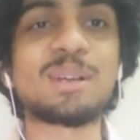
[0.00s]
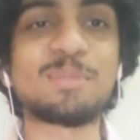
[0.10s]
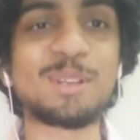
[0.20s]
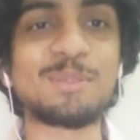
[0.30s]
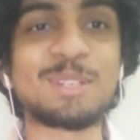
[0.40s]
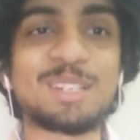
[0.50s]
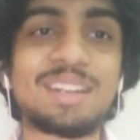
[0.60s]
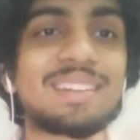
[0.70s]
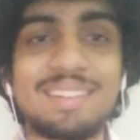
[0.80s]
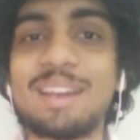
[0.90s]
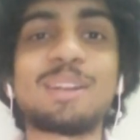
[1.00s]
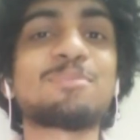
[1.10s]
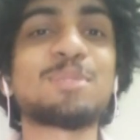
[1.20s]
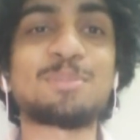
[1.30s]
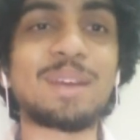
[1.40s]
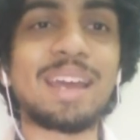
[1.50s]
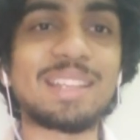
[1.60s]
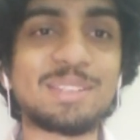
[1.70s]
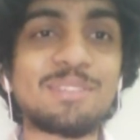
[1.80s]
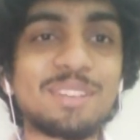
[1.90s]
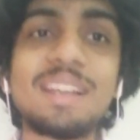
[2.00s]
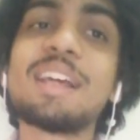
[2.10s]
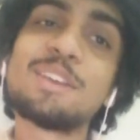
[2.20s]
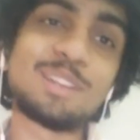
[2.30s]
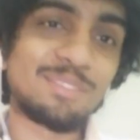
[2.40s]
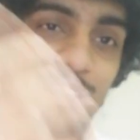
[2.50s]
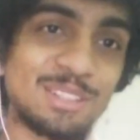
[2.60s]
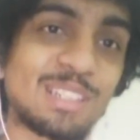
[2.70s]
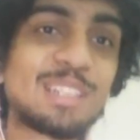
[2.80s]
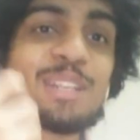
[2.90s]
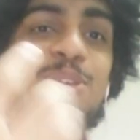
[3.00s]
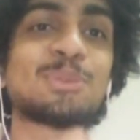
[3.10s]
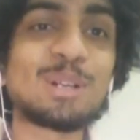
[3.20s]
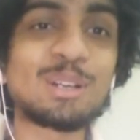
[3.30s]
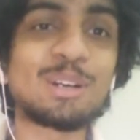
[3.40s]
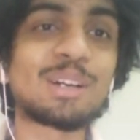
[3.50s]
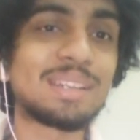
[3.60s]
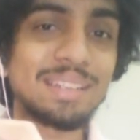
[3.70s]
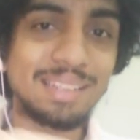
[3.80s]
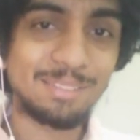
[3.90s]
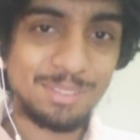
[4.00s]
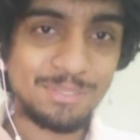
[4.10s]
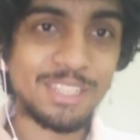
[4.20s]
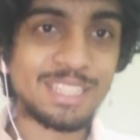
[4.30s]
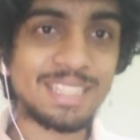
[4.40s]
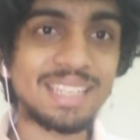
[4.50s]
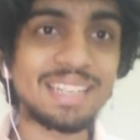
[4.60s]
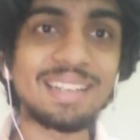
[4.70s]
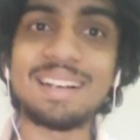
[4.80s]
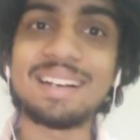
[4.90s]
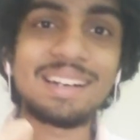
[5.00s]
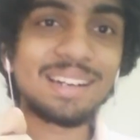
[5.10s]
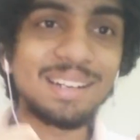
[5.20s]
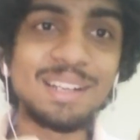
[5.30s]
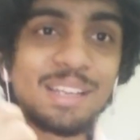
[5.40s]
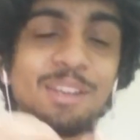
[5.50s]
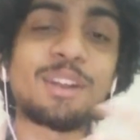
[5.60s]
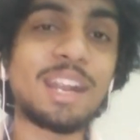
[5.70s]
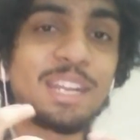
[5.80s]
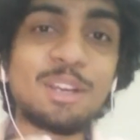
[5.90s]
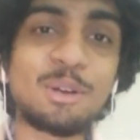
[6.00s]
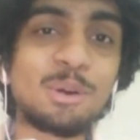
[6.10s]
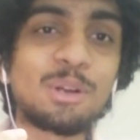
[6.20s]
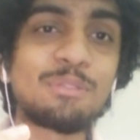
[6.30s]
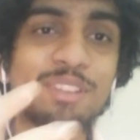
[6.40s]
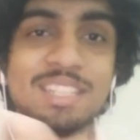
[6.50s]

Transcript: think that acha i am going to do computer vision and i'm going to put my hands on you will eventually need to work on fixing uh,